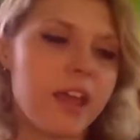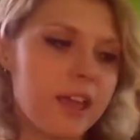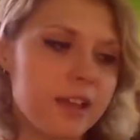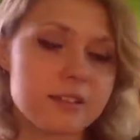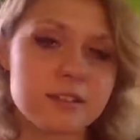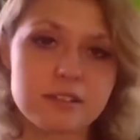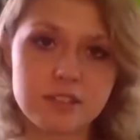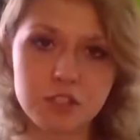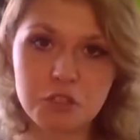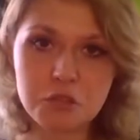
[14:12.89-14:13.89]
And
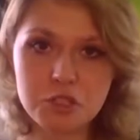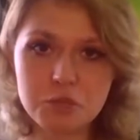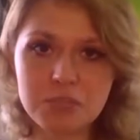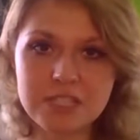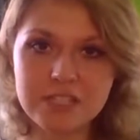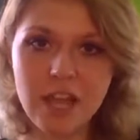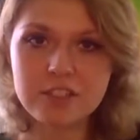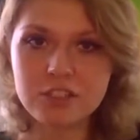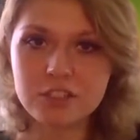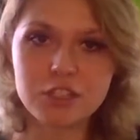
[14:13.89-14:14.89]
you should be
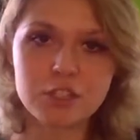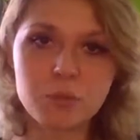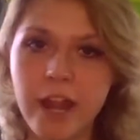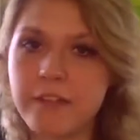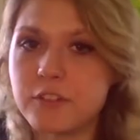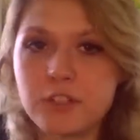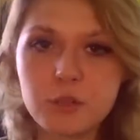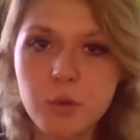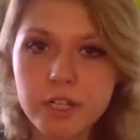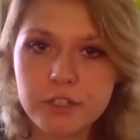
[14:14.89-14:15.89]
set to learn whatever
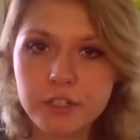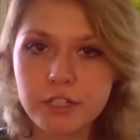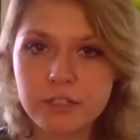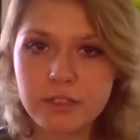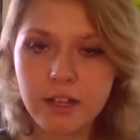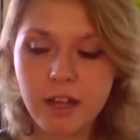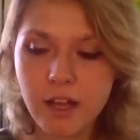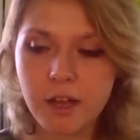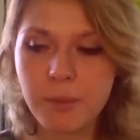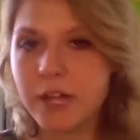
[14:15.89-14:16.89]
you want to learn
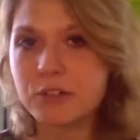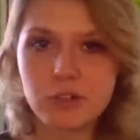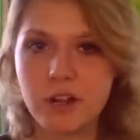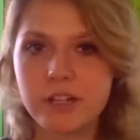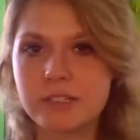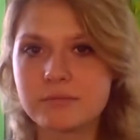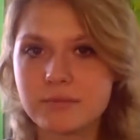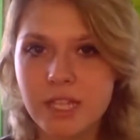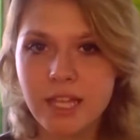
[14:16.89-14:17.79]
about drawing.